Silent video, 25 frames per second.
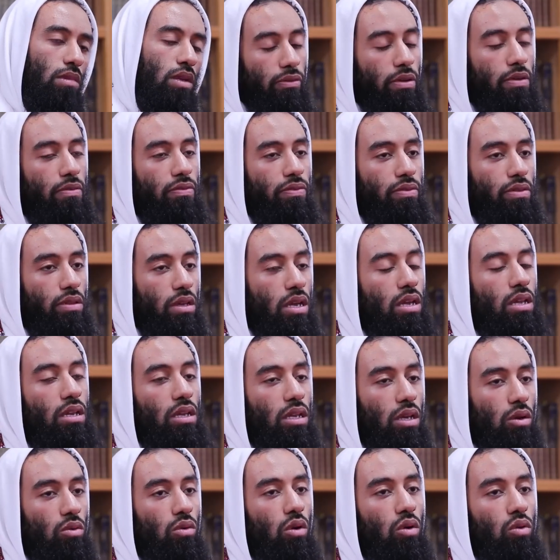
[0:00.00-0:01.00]

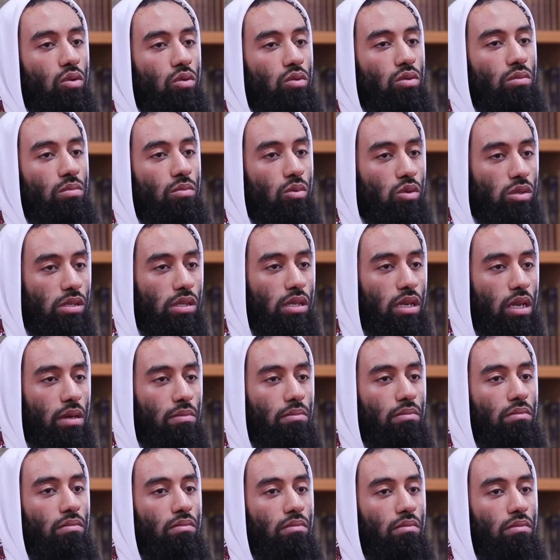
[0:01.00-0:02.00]
15 year old
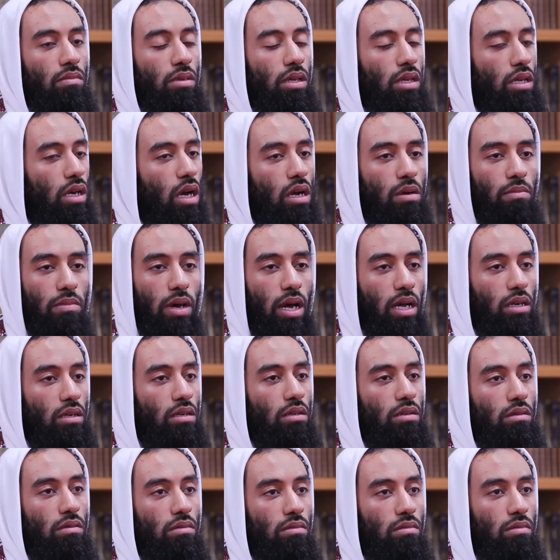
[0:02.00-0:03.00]
Muslim young
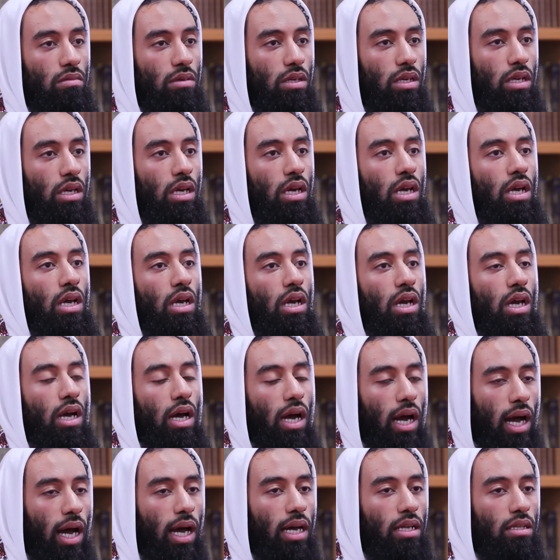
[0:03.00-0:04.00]
man
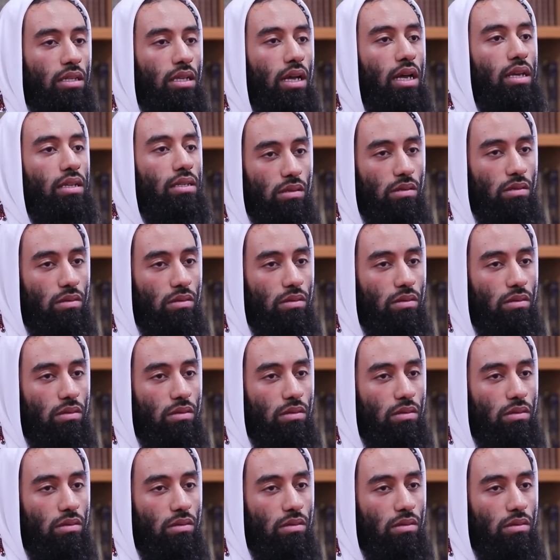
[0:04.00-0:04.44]
had.